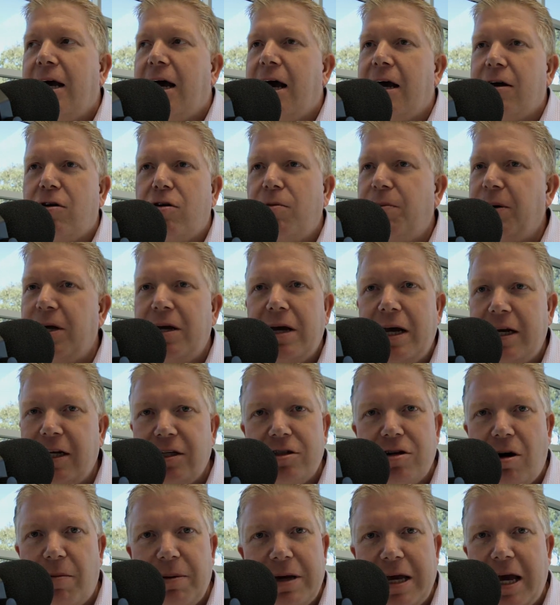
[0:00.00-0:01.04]
It could be
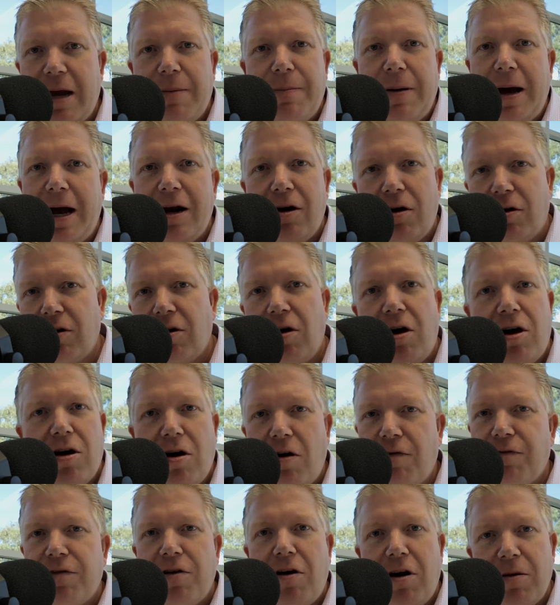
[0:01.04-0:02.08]
any type of campaign, online,
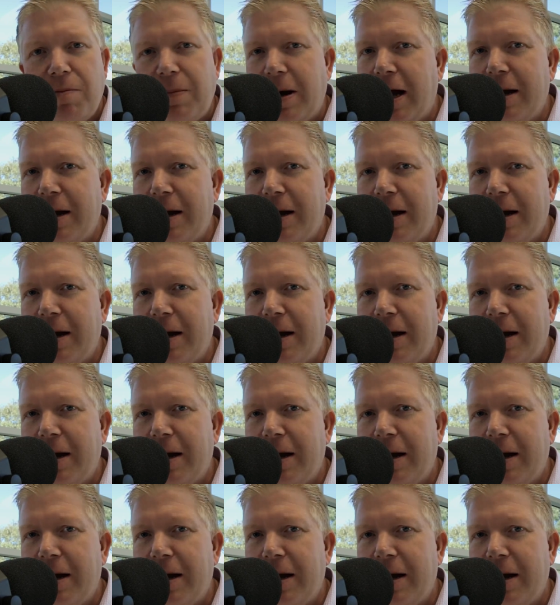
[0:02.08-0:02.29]
offline,